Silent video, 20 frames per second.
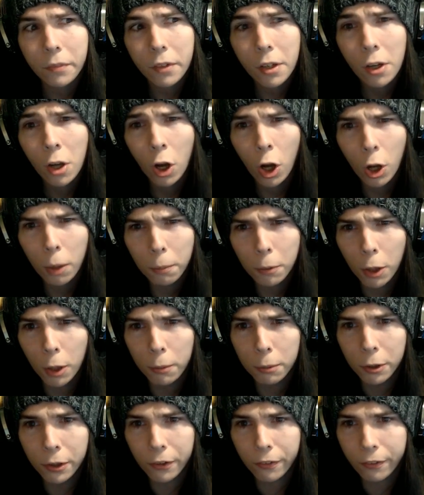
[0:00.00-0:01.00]

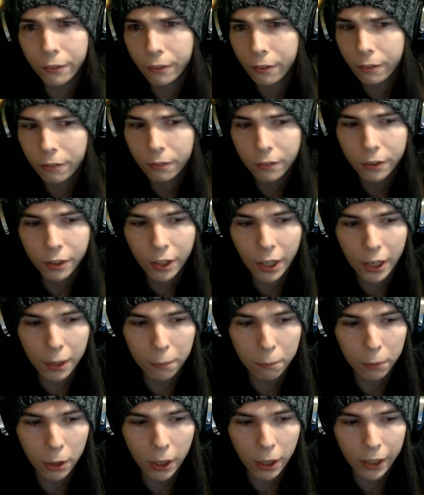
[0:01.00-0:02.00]
hobgoblins
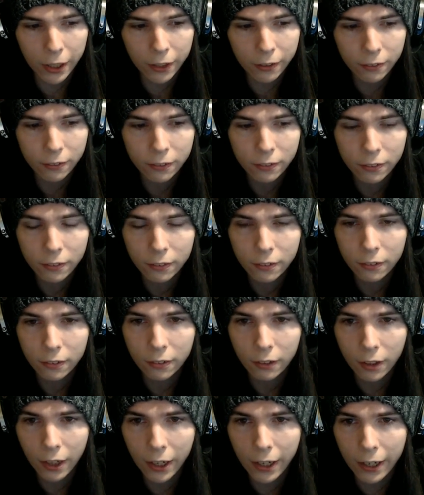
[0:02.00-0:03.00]
came by
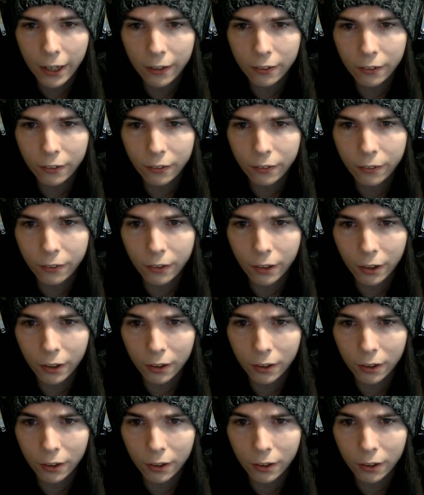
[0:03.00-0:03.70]
and